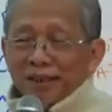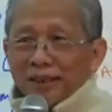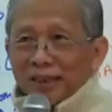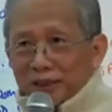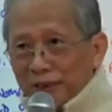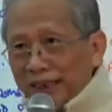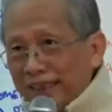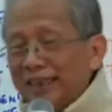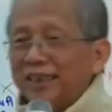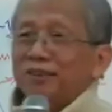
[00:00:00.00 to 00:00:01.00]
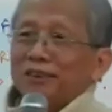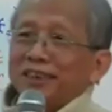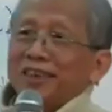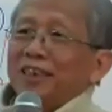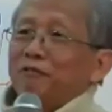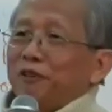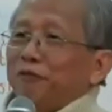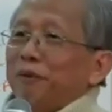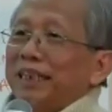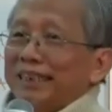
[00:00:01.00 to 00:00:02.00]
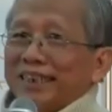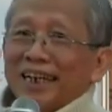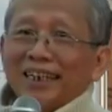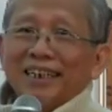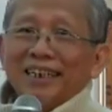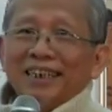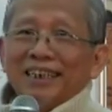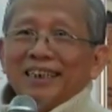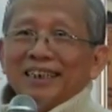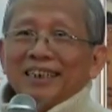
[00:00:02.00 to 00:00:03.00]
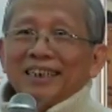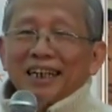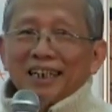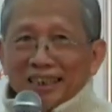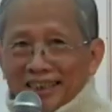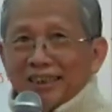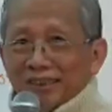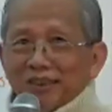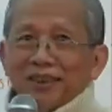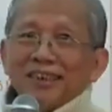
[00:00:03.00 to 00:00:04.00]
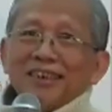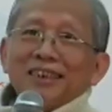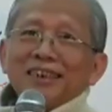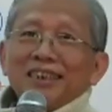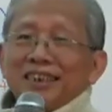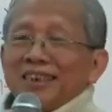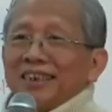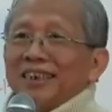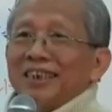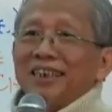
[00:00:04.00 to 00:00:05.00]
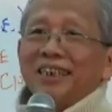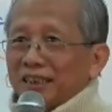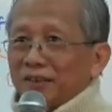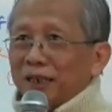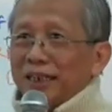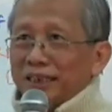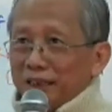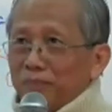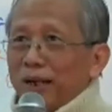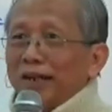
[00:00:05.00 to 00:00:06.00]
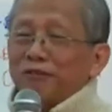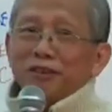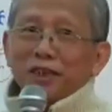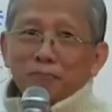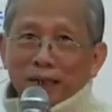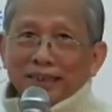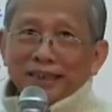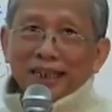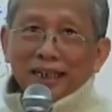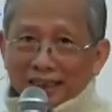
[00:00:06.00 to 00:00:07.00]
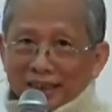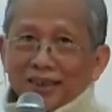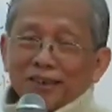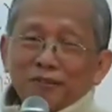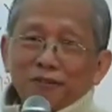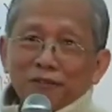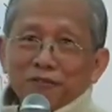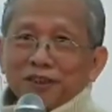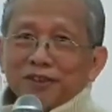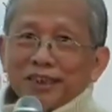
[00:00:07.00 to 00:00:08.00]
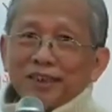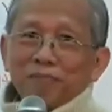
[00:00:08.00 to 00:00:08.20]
That's why he needs to see the Fifth Patriarch. And later on in the teaching, when he met with the Patriarch, later on when we read,